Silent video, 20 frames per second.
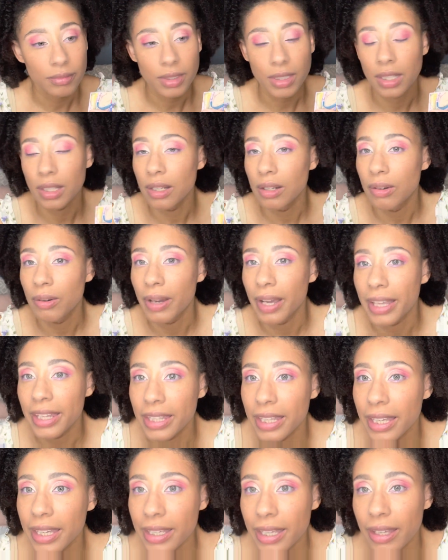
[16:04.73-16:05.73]
Oh, I
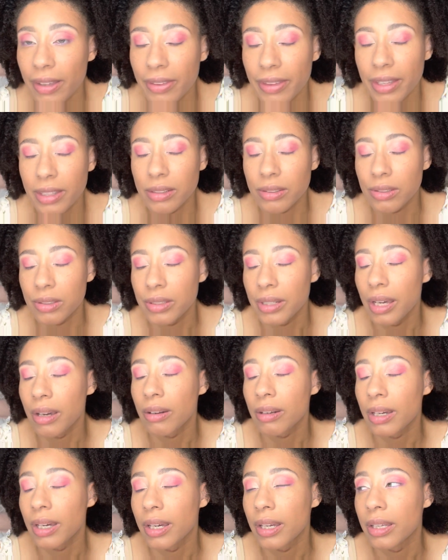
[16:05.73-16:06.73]
like how that turned out,
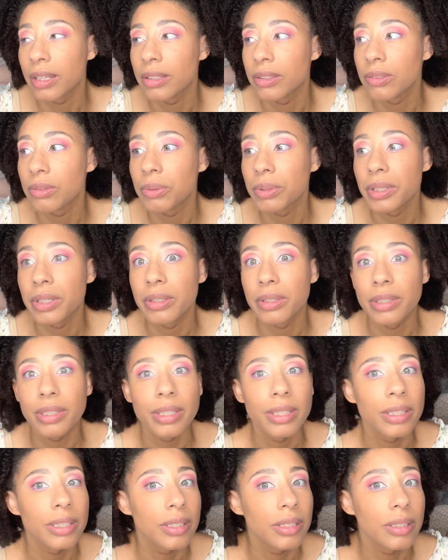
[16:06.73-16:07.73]
guys. What do you
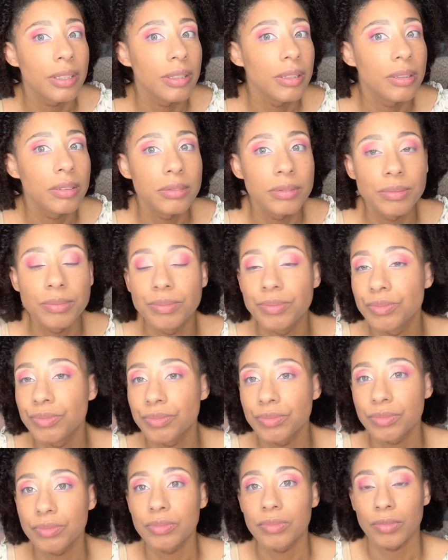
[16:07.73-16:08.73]
think?
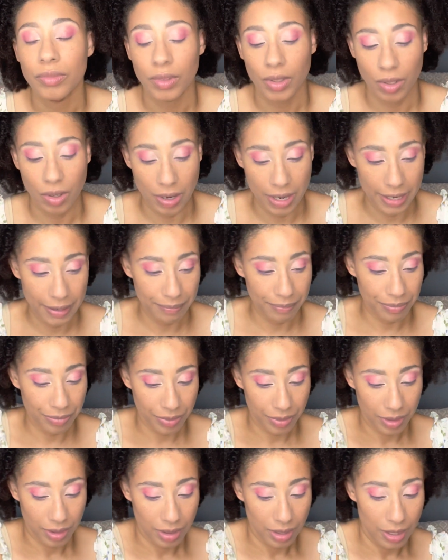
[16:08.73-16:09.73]
All right.
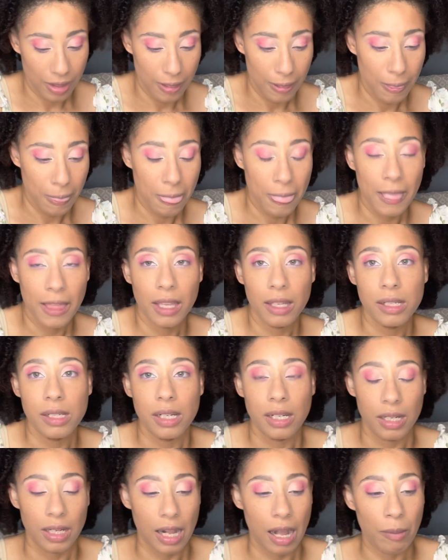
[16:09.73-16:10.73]

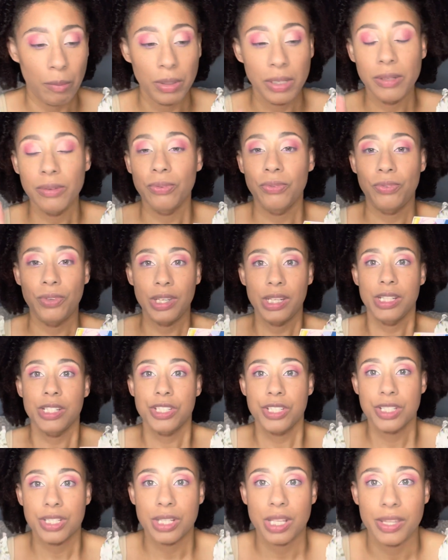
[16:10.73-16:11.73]
I'm gonna
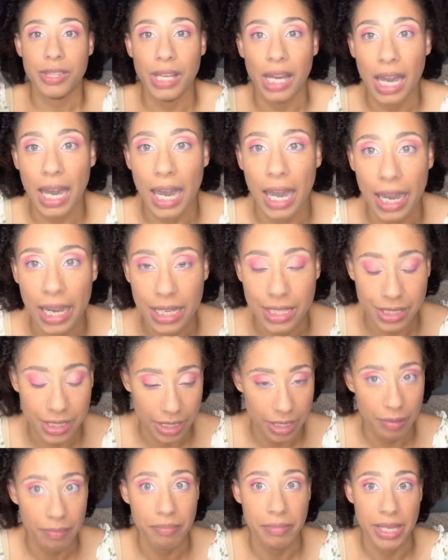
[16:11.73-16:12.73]
finish the eyes in
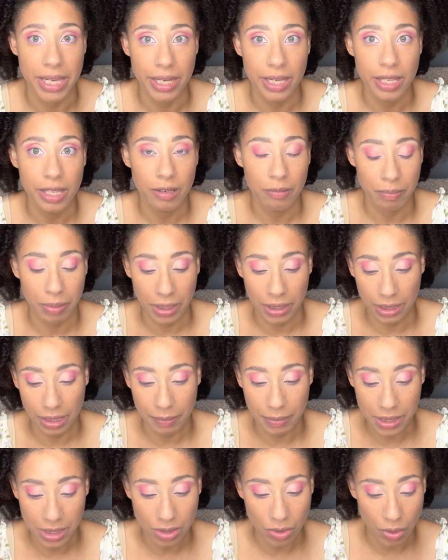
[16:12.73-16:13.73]
a minute, but let
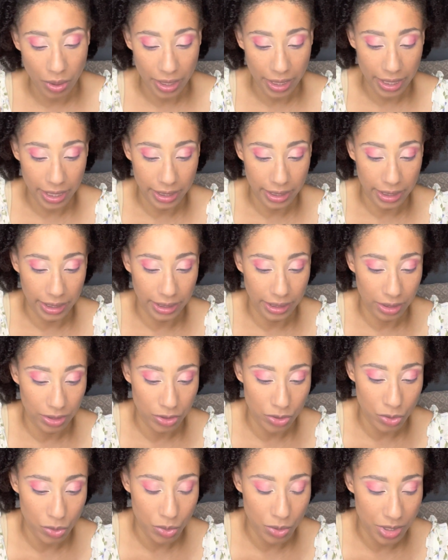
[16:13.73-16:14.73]
me go ahead and
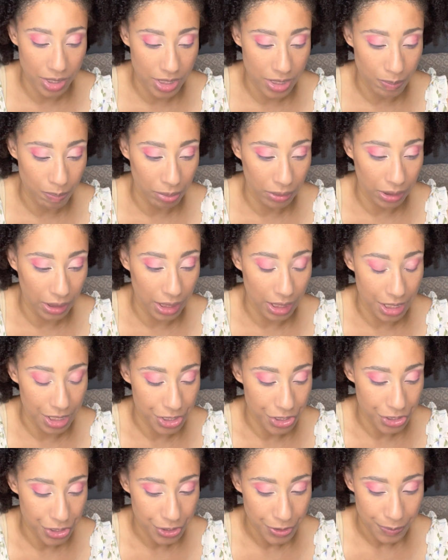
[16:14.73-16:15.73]
do this
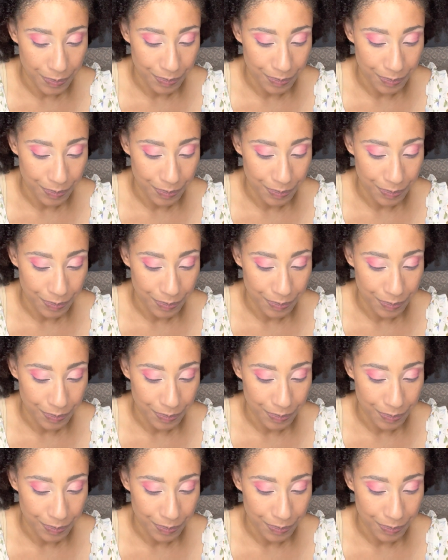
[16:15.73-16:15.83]
blush.